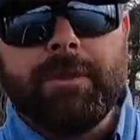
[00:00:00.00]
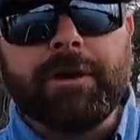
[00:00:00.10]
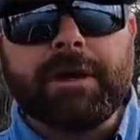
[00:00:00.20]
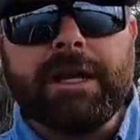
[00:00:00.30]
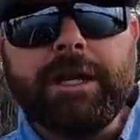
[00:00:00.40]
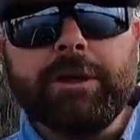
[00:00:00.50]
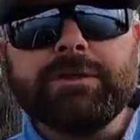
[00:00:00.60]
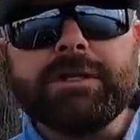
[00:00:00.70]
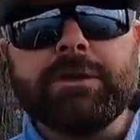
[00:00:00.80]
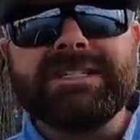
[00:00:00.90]
They're gonna
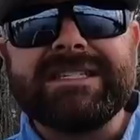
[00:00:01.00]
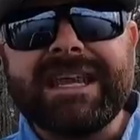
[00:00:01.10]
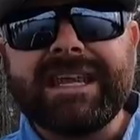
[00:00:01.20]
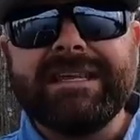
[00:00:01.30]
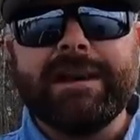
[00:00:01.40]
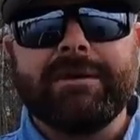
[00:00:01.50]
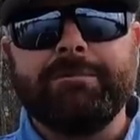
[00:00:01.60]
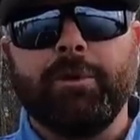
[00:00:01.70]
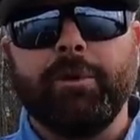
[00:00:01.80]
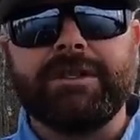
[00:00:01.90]
use those secondary
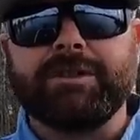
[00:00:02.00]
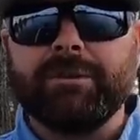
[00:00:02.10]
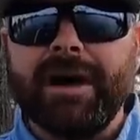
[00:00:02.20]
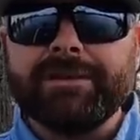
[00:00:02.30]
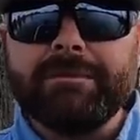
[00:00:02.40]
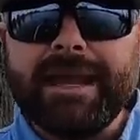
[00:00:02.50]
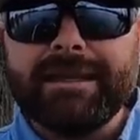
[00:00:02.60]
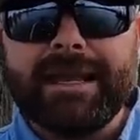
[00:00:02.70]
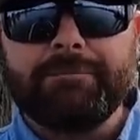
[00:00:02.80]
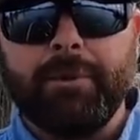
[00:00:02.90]
points, so not the
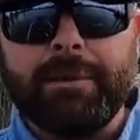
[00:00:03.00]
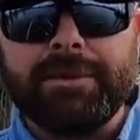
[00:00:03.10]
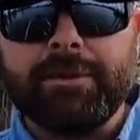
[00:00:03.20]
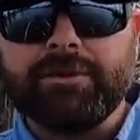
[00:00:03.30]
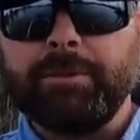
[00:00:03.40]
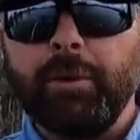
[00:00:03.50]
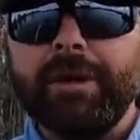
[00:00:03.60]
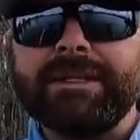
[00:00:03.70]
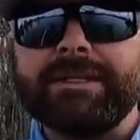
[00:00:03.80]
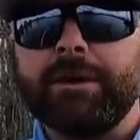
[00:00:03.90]
main lake point, but those
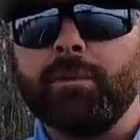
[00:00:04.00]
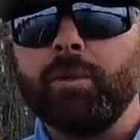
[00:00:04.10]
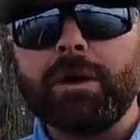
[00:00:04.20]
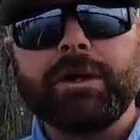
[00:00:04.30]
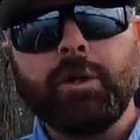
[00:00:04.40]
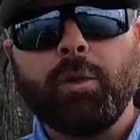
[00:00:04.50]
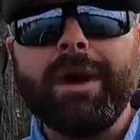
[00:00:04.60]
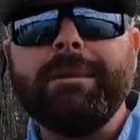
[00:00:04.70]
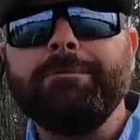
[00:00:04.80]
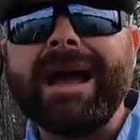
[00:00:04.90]
points that are working their
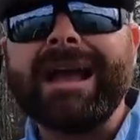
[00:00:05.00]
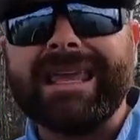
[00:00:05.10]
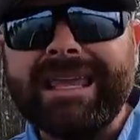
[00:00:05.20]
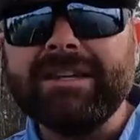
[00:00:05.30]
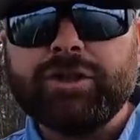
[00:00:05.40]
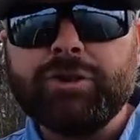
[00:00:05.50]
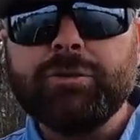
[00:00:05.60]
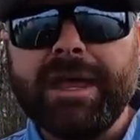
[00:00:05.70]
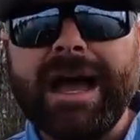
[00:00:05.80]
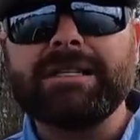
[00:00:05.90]
way back
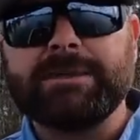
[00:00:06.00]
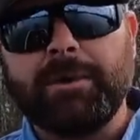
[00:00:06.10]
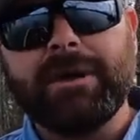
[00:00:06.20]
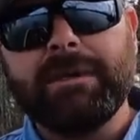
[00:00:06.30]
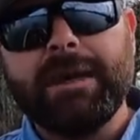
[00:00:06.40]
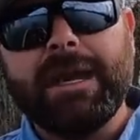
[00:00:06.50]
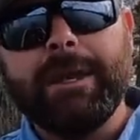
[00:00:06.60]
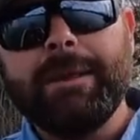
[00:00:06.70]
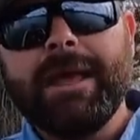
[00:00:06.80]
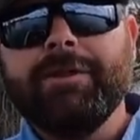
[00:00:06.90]
into that spawning
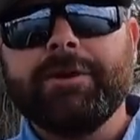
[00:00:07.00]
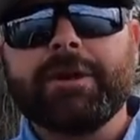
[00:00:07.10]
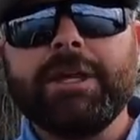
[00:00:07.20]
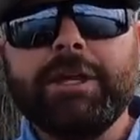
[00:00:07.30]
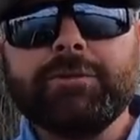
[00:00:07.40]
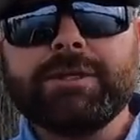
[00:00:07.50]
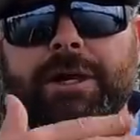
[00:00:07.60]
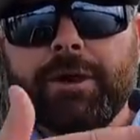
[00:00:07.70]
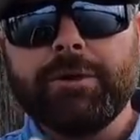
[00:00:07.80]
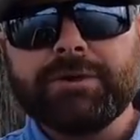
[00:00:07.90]
bay, they're gonna use
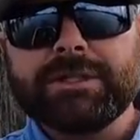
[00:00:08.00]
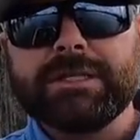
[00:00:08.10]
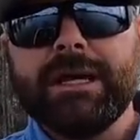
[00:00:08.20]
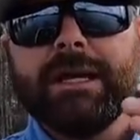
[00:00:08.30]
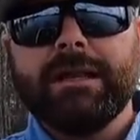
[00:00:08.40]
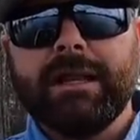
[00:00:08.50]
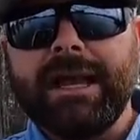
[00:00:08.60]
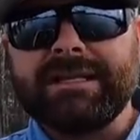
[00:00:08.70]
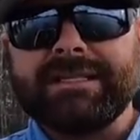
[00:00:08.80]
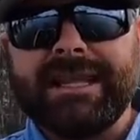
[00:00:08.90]
those
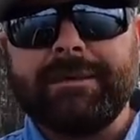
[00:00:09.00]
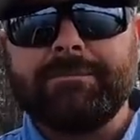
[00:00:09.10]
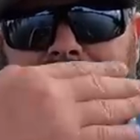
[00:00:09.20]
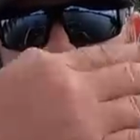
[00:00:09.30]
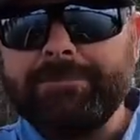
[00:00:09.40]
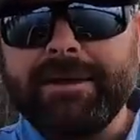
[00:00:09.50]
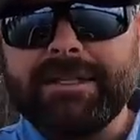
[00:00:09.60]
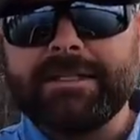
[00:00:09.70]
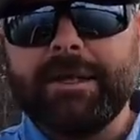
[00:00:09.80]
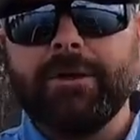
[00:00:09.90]
like step,
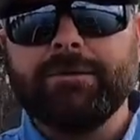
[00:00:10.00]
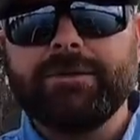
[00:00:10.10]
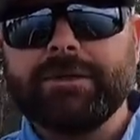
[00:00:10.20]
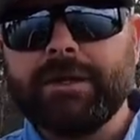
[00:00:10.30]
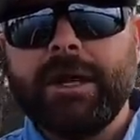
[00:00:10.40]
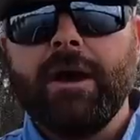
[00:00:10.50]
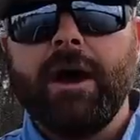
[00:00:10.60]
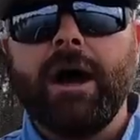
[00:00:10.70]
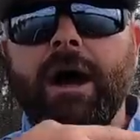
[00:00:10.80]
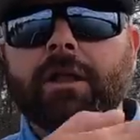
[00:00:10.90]
stepping stones
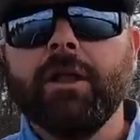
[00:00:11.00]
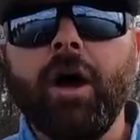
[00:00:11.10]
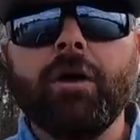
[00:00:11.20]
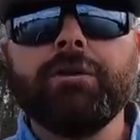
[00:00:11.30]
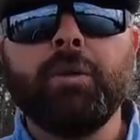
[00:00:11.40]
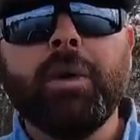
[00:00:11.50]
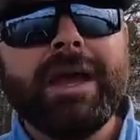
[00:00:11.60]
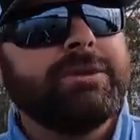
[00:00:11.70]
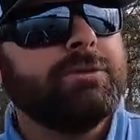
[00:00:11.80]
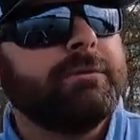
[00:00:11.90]
uh, along the
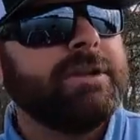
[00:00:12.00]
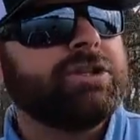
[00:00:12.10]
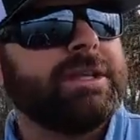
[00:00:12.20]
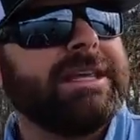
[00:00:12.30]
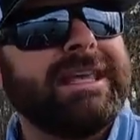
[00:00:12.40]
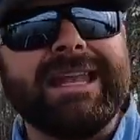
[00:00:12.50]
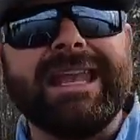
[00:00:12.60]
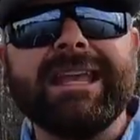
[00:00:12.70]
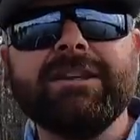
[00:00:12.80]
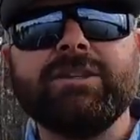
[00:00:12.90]
way to eventually get
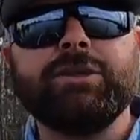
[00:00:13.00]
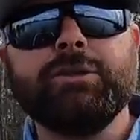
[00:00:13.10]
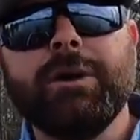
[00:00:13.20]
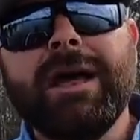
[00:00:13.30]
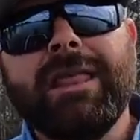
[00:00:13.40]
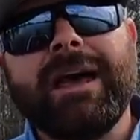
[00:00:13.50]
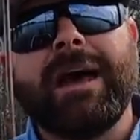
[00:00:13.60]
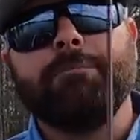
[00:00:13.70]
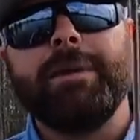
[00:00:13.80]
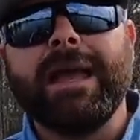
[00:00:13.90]
into
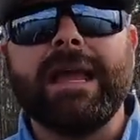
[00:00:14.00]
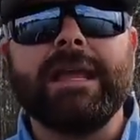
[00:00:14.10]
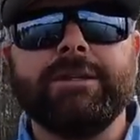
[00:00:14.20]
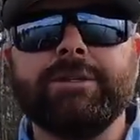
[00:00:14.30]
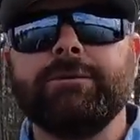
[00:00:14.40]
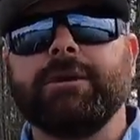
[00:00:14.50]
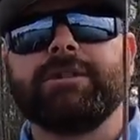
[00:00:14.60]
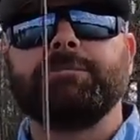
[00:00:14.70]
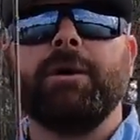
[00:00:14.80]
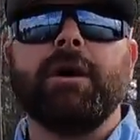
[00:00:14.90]
that bay and do their
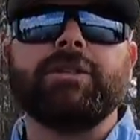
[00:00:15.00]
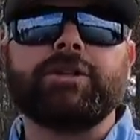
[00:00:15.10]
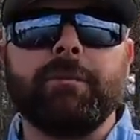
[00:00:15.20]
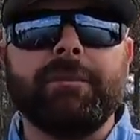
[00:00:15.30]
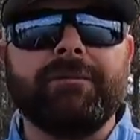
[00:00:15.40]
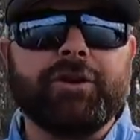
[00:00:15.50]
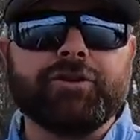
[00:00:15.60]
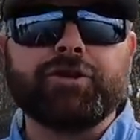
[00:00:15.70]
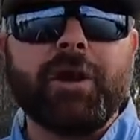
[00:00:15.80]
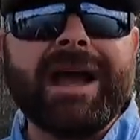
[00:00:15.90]
spawn. So if you're
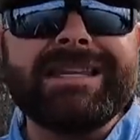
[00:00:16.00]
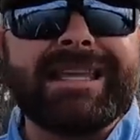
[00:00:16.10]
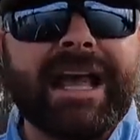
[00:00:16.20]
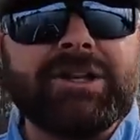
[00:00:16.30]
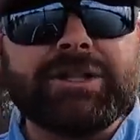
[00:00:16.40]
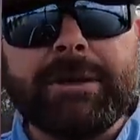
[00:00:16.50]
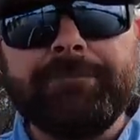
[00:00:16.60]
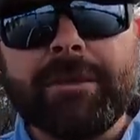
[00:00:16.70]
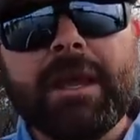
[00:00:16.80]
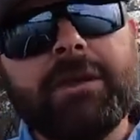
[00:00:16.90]
trying to catch
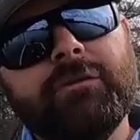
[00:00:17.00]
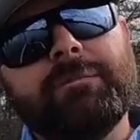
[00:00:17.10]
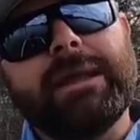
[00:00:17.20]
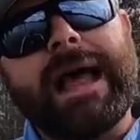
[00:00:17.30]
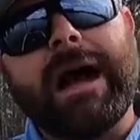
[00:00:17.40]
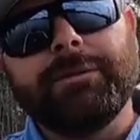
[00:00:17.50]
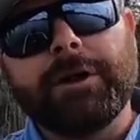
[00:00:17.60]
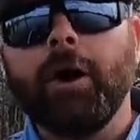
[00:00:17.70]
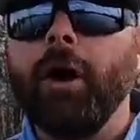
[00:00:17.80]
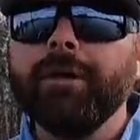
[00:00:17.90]
them, you've been out
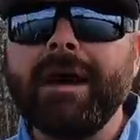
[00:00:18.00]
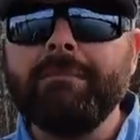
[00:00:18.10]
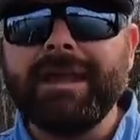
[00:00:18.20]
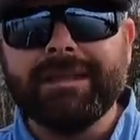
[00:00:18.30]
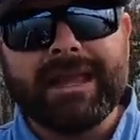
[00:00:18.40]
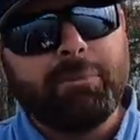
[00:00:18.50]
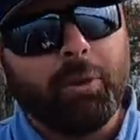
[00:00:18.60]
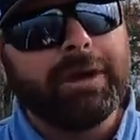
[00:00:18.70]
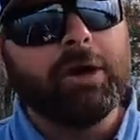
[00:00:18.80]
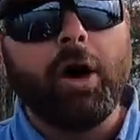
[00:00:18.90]
there on that main lake
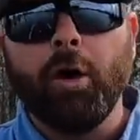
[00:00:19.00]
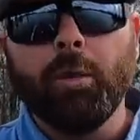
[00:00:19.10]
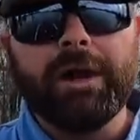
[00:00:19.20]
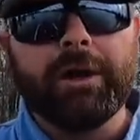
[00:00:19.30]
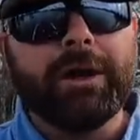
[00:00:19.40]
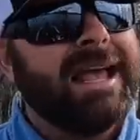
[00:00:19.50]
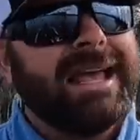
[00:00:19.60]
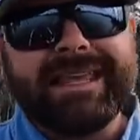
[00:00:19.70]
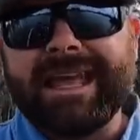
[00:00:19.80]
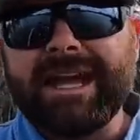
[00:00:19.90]
point all winter,
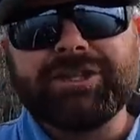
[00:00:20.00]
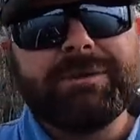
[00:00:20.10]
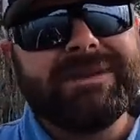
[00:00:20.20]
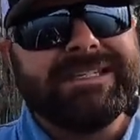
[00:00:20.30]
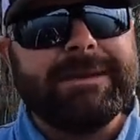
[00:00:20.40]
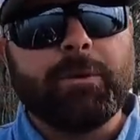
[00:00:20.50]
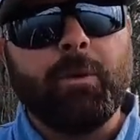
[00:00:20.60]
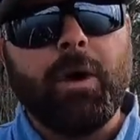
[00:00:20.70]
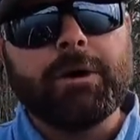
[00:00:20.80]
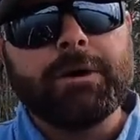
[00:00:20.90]
catching them in deeper
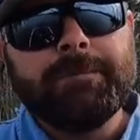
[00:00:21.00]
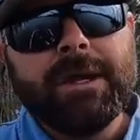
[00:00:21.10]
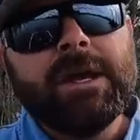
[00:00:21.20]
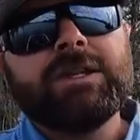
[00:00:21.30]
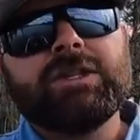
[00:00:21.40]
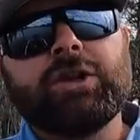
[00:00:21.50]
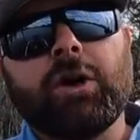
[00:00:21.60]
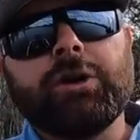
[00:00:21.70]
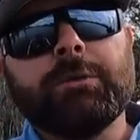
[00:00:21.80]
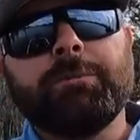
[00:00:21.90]
water,
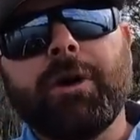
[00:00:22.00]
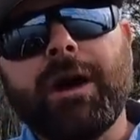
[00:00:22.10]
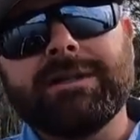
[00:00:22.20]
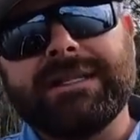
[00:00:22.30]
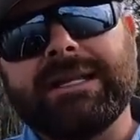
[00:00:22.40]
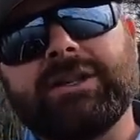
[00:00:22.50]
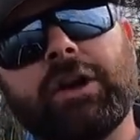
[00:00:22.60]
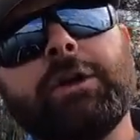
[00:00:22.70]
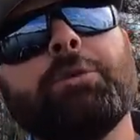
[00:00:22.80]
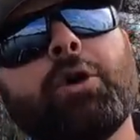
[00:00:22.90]
start your process,
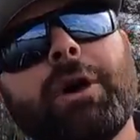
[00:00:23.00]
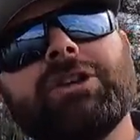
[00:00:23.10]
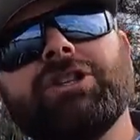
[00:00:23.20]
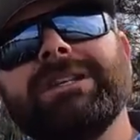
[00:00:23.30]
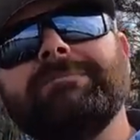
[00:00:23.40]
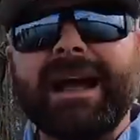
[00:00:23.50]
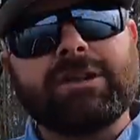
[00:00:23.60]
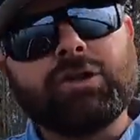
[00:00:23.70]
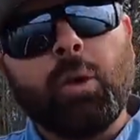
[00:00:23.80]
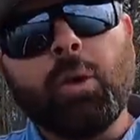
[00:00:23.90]
start your progression
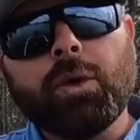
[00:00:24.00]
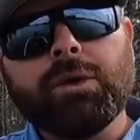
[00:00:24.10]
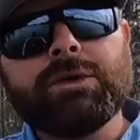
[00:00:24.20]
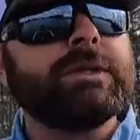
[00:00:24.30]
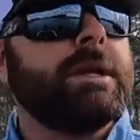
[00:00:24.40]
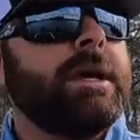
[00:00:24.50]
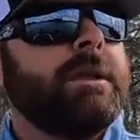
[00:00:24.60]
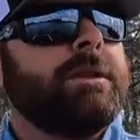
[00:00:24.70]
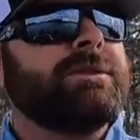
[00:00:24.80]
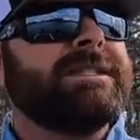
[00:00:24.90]
back towards
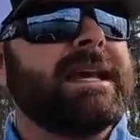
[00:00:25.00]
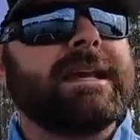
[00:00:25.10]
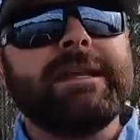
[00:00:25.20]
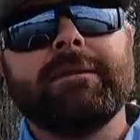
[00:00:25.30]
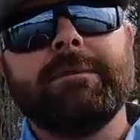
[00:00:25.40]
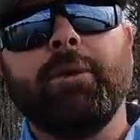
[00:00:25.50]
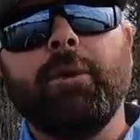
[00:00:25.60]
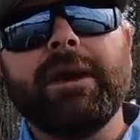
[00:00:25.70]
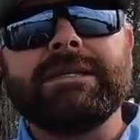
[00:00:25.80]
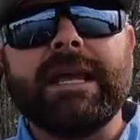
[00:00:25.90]
those secondary
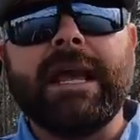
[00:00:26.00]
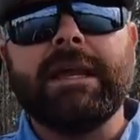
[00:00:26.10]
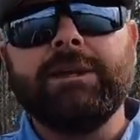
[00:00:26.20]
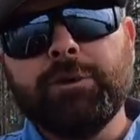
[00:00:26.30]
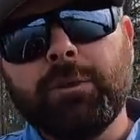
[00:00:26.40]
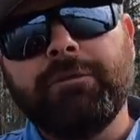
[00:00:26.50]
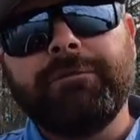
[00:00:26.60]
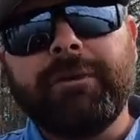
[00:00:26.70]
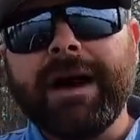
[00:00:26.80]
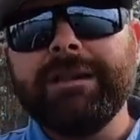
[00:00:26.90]
points, and you will
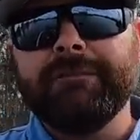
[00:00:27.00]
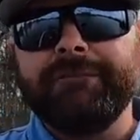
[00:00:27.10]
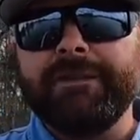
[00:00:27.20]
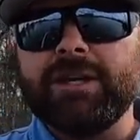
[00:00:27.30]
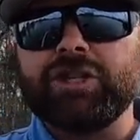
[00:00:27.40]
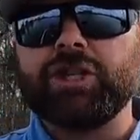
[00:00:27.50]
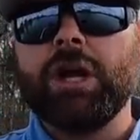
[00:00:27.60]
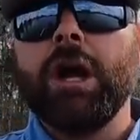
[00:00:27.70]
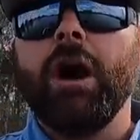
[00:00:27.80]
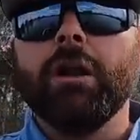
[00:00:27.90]
find the fish
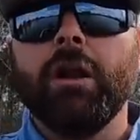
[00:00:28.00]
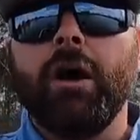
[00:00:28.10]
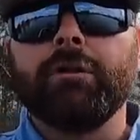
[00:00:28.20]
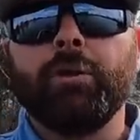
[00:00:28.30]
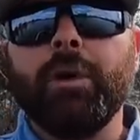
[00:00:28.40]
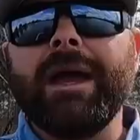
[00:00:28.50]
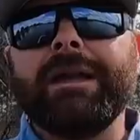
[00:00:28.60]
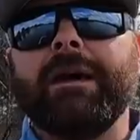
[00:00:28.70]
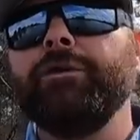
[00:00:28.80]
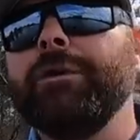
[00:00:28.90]
along the way.
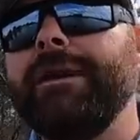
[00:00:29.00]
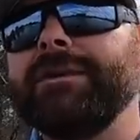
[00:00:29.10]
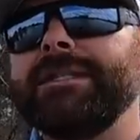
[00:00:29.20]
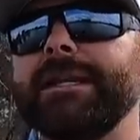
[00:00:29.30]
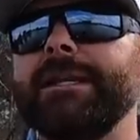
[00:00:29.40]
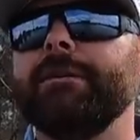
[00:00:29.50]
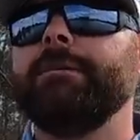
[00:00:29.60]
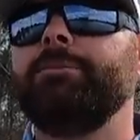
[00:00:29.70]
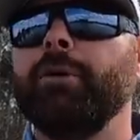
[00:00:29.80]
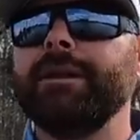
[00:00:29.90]
Now, if you have a
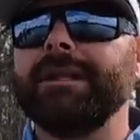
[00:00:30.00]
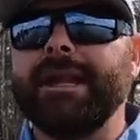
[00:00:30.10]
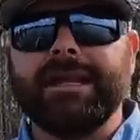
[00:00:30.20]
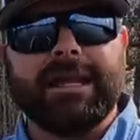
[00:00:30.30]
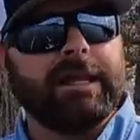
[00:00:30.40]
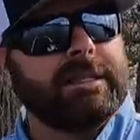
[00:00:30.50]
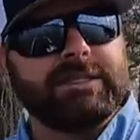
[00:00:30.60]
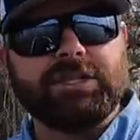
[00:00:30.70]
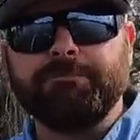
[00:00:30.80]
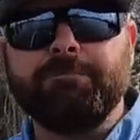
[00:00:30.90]
secondary point that uh, is
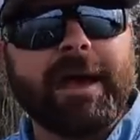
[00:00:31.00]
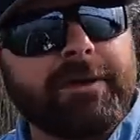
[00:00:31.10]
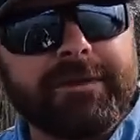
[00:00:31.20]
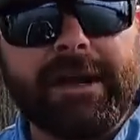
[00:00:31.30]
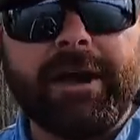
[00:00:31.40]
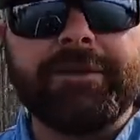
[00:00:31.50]
just better than